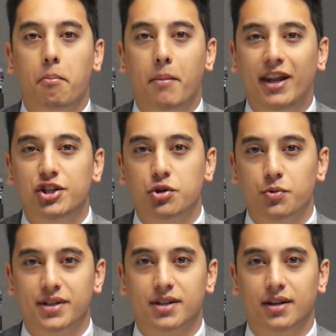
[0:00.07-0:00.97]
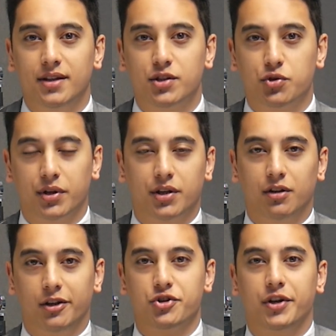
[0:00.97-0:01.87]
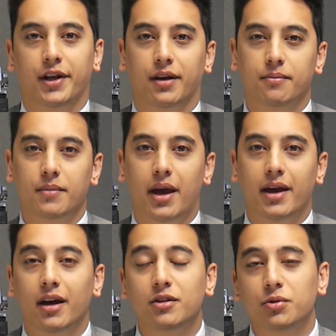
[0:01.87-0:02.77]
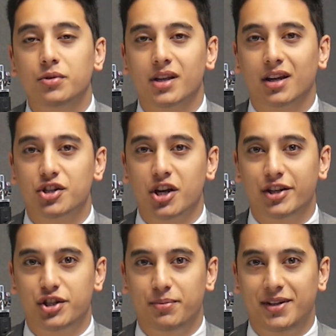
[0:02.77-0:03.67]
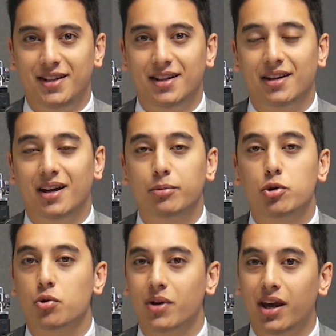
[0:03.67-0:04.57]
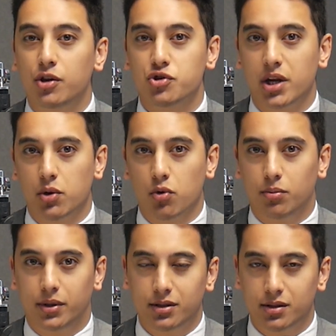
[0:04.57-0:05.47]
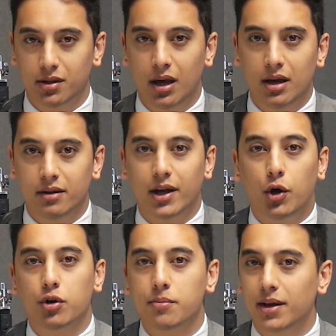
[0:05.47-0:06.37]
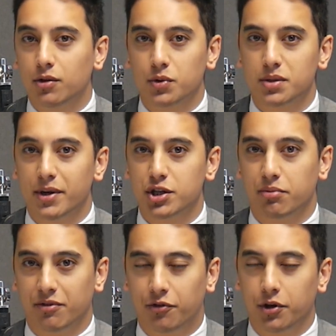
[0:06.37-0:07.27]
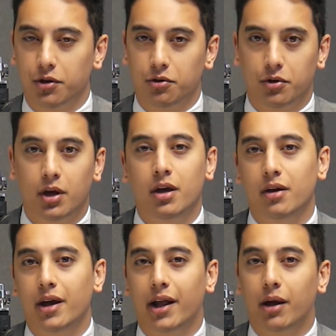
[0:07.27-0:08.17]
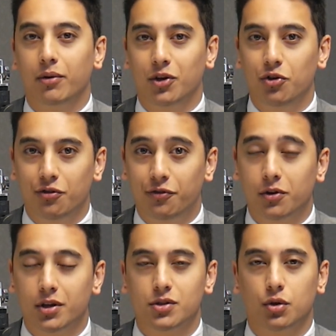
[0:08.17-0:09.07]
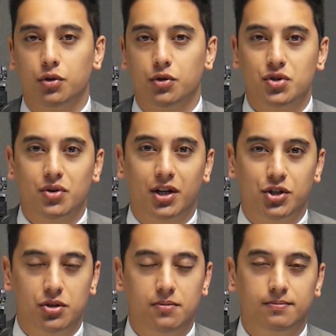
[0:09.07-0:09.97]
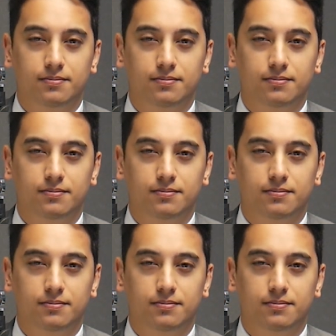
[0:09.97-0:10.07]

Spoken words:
Managing risk is critical in trading. AI tools like ChatGPT can help create trading robots that automate the risk management for you, allowing you to focus on your strategy.